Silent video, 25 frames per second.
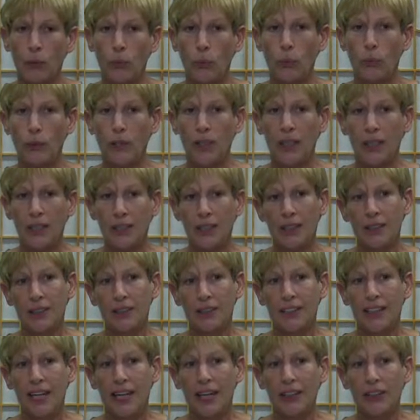we
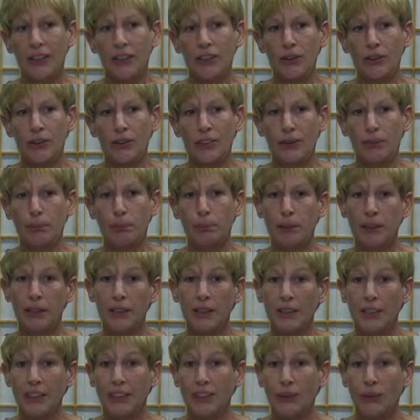tend to spin
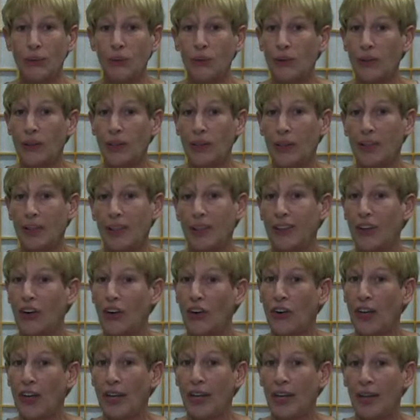a story in our
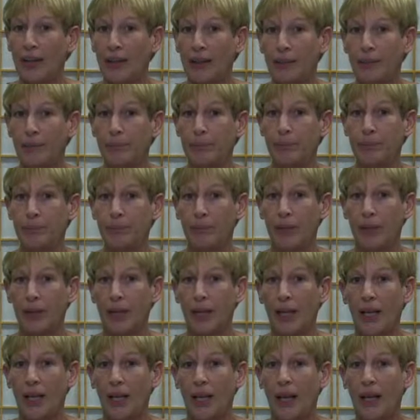head.
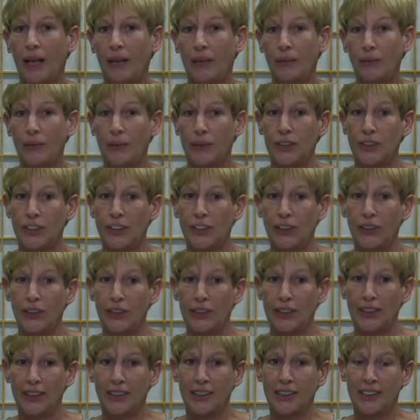And we're
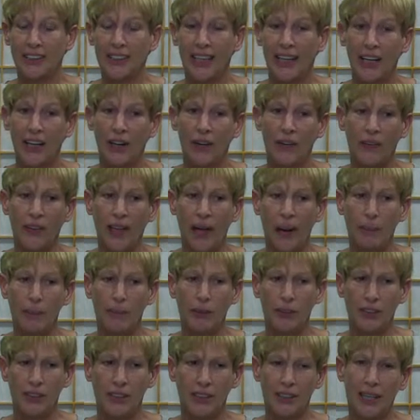starting to say, oh, that
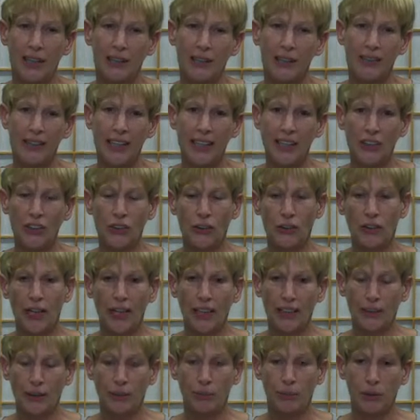person, how could they do
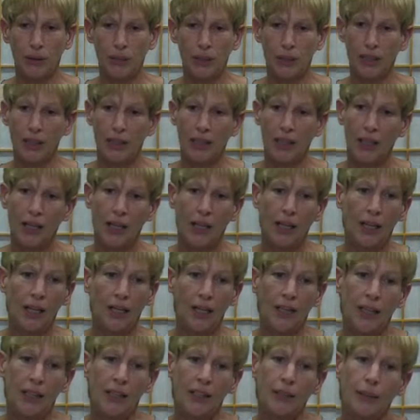that to me? And,
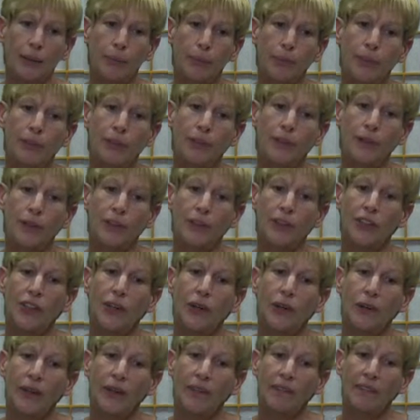you know, before you
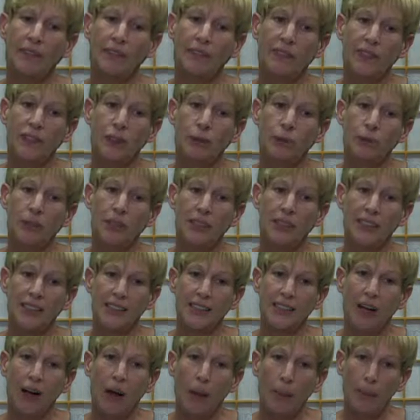know it, 15 minutes has
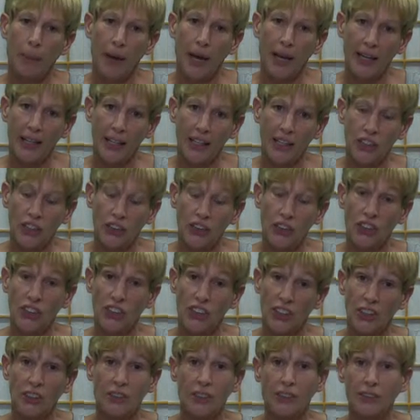gone by and you're
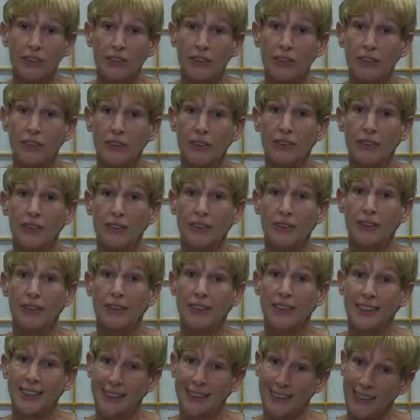still
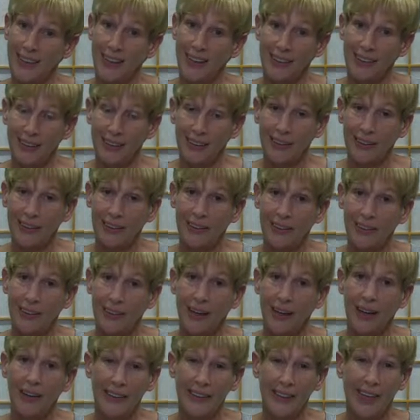stuck
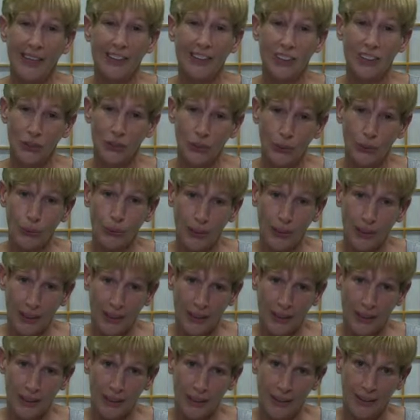on that
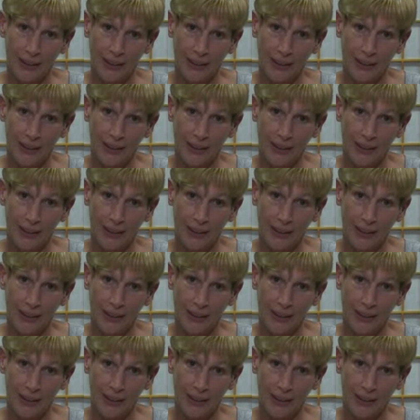story